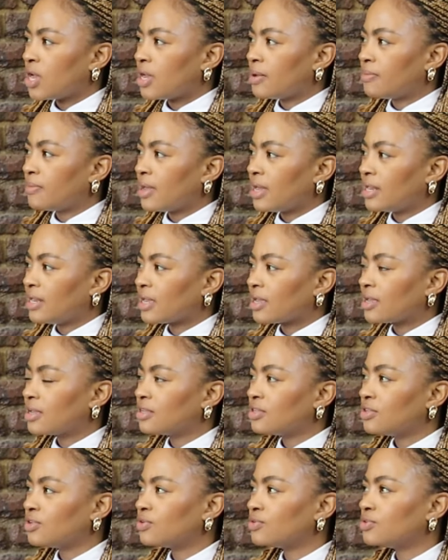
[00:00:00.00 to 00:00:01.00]
um,
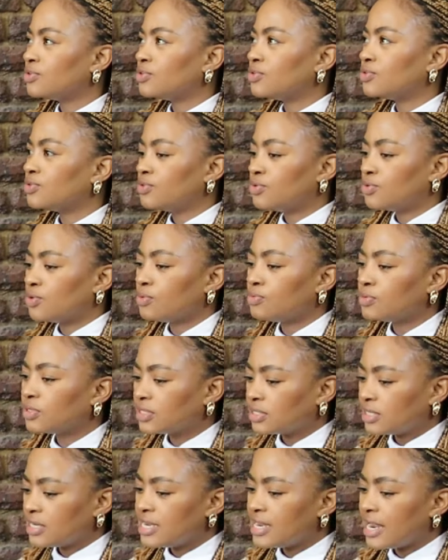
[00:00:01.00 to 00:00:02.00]
like you know you you
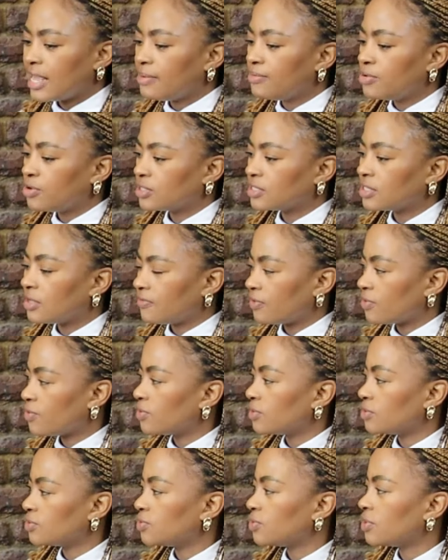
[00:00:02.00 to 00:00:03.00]
almost name yourself
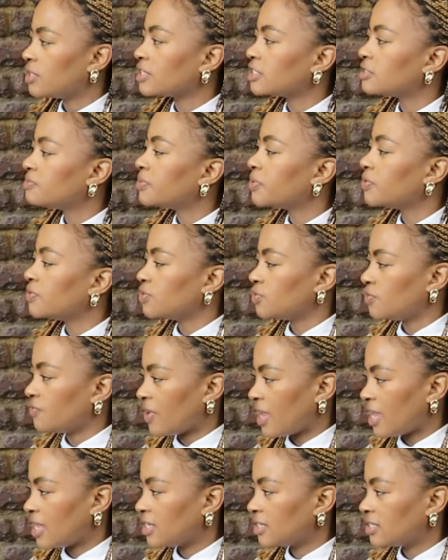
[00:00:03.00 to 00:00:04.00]
according to the experience
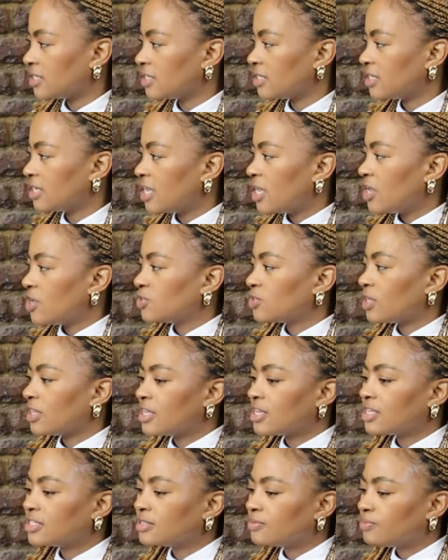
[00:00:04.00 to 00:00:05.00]
you've sure, had sure. so
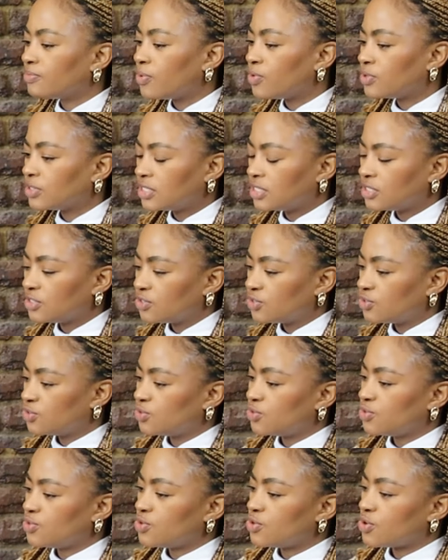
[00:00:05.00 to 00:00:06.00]
i think it's important
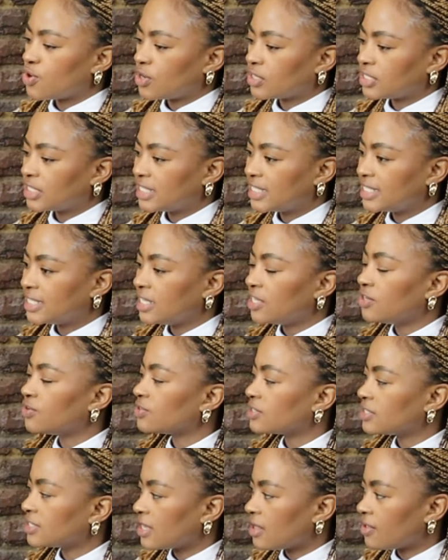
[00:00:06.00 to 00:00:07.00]
to not see
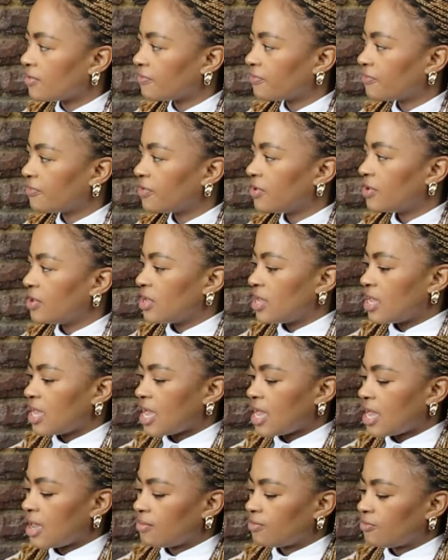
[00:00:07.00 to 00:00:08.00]
yourself
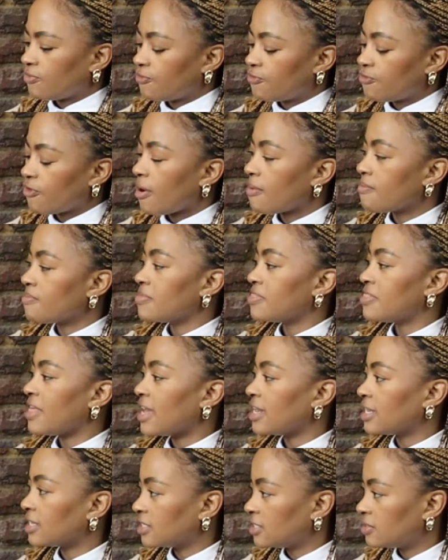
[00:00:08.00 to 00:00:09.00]
um, from
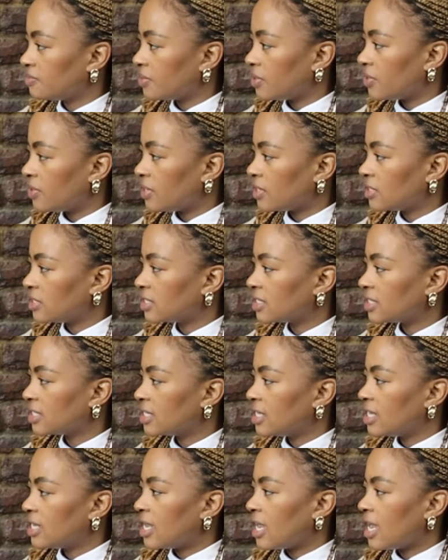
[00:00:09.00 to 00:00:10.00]
that
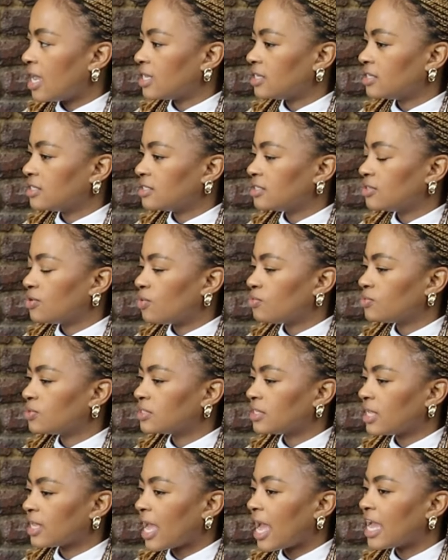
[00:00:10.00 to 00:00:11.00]
experience and
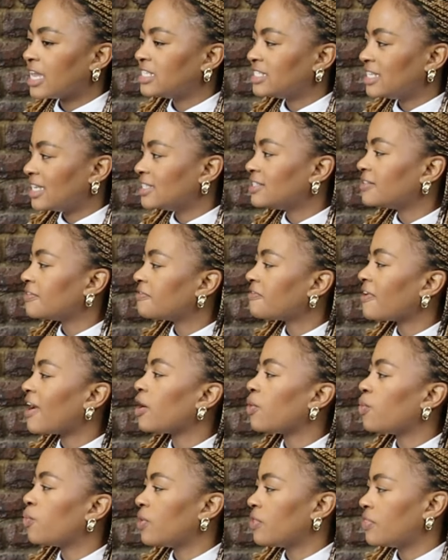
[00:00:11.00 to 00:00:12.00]
almost like
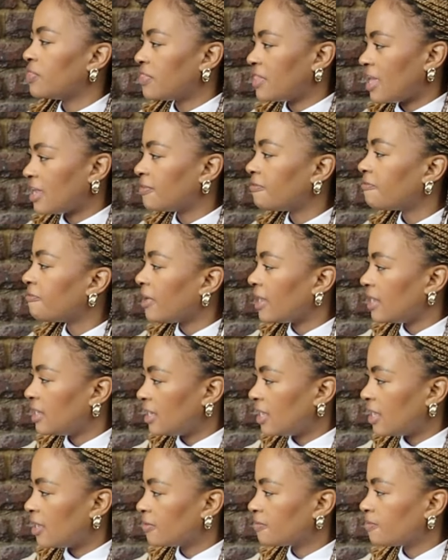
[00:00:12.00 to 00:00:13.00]
identify with that
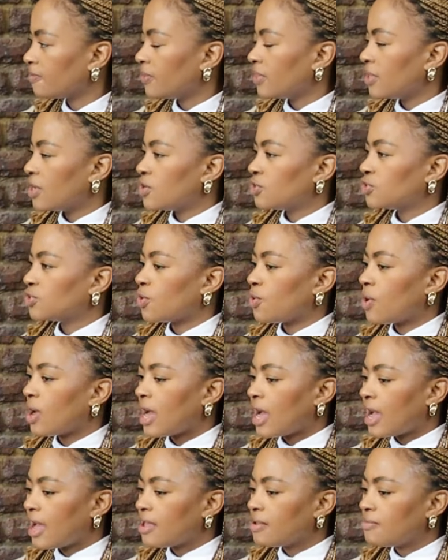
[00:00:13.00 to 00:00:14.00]
failure mm.
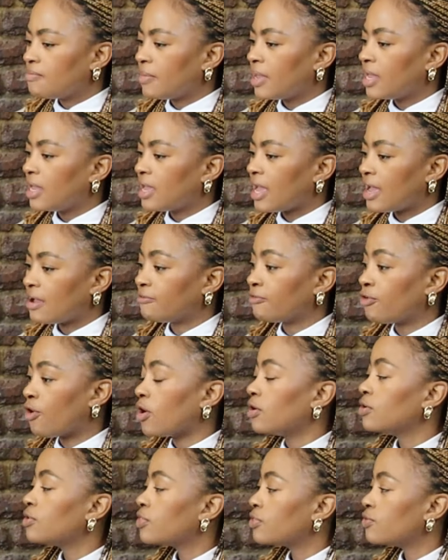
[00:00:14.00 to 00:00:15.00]
so i may have
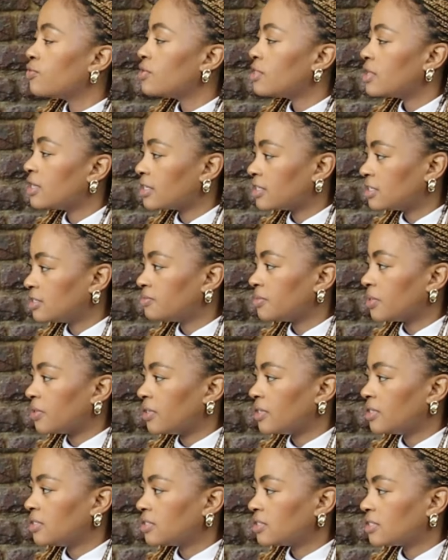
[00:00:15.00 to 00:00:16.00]
gone through the
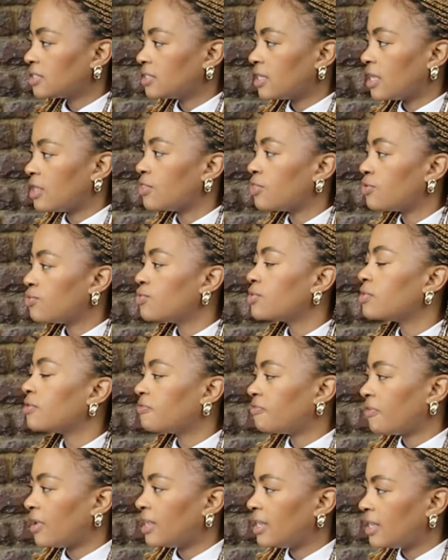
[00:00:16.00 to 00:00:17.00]
experience and through
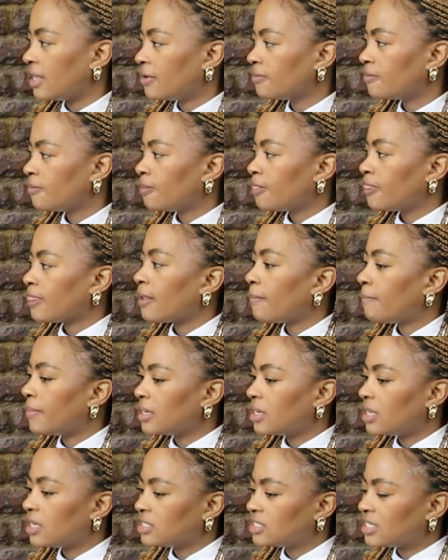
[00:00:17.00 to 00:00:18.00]
the failure
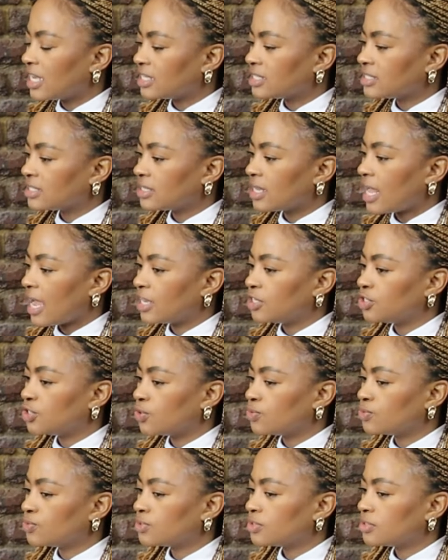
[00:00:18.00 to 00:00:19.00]
but it doesn't i
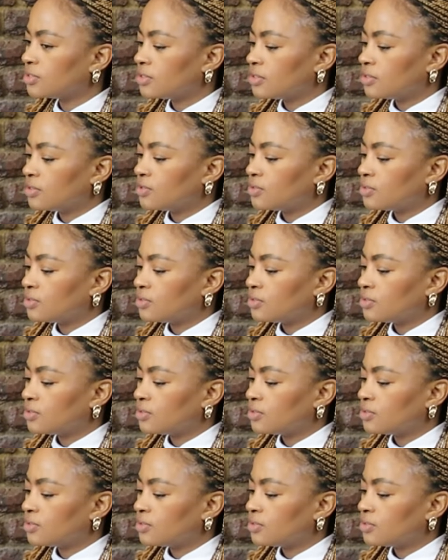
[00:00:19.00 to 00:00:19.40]
don't